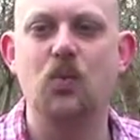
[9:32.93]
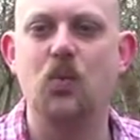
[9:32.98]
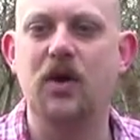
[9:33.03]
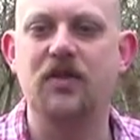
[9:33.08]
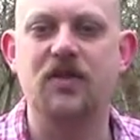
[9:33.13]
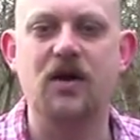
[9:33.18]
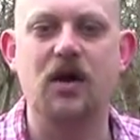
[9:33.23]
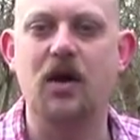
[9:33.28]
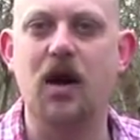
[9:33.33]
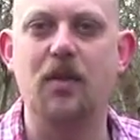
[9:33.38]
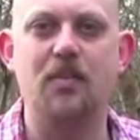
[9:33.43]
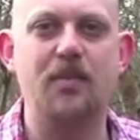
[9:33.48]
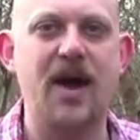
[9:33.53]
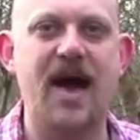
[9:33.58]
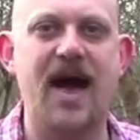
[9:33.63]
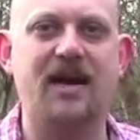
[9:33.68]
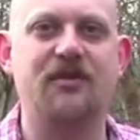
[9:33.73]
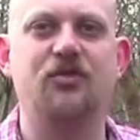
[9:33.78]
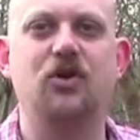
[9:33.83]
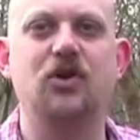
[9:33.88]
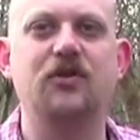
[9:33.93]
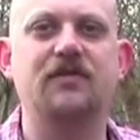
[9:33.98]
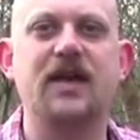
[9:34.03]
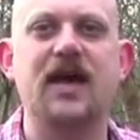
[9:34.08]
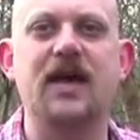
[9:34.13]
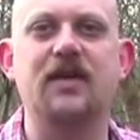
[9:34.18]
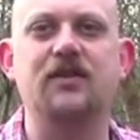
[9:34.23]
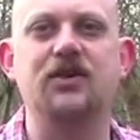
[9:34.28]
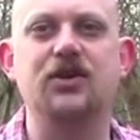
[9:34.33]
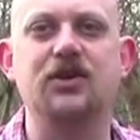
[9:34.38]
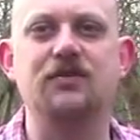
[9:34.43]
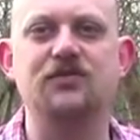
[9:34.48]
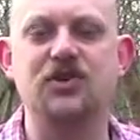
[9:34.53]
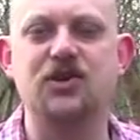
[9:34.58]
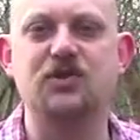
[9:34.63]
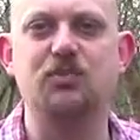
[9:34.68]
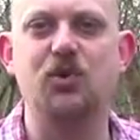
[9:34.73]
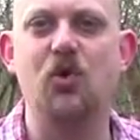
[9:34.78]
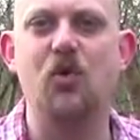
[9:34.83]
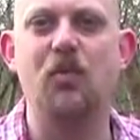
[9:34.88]
with a pack full of kit that you've
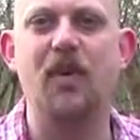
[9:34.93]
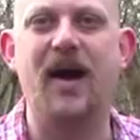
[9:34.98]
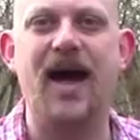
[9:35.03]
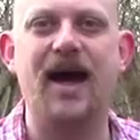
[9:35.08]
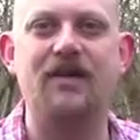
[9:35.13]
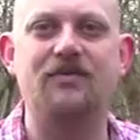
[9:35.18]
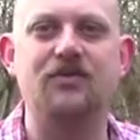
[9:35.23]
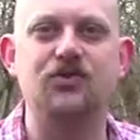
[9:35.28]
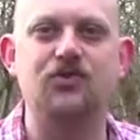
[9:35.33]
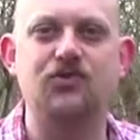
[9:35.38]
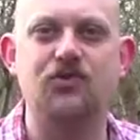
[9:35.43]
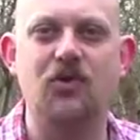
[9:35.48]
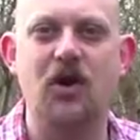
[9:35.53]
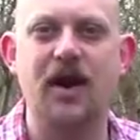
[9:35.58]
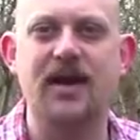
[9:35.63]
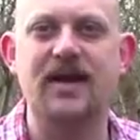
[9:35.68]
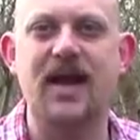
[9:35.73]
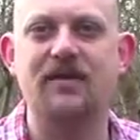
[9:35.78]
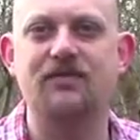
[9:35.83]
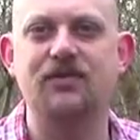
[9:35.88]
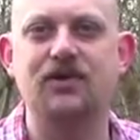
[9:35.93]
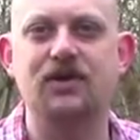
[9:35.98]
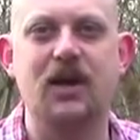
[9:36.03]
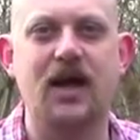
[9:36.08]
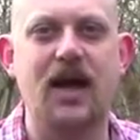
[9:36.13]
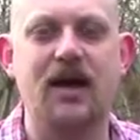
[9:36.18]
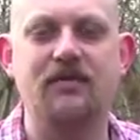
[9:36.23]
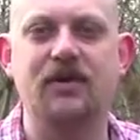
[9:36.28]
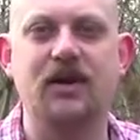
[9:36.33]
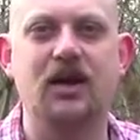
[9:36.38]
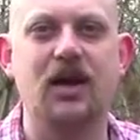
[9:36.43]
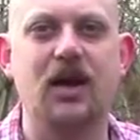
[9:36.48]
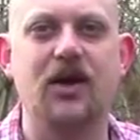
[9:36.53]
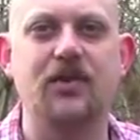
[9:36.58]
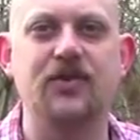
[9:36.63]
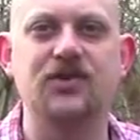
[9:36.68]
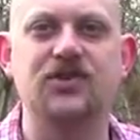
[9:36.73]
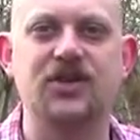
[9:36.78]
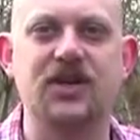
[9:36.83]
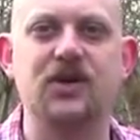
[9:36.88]
just bought but haven't
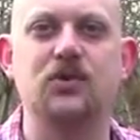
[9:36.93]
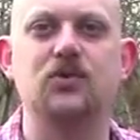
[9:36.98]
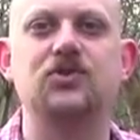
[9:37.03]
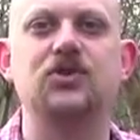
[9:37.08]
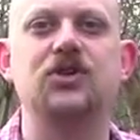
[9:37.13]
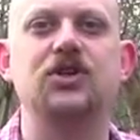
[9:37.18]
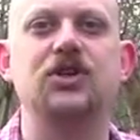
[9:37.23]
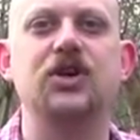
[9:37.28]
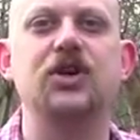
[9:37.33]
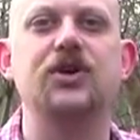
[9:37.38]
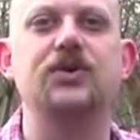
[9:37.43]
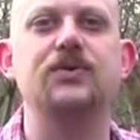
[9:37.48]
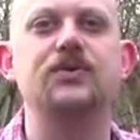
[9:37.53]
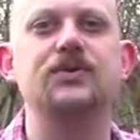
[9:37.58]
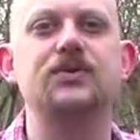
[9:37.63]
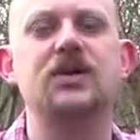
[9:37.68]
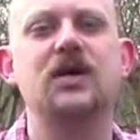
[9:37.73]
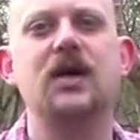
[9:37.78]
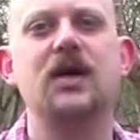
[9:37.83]
learned the skills to use,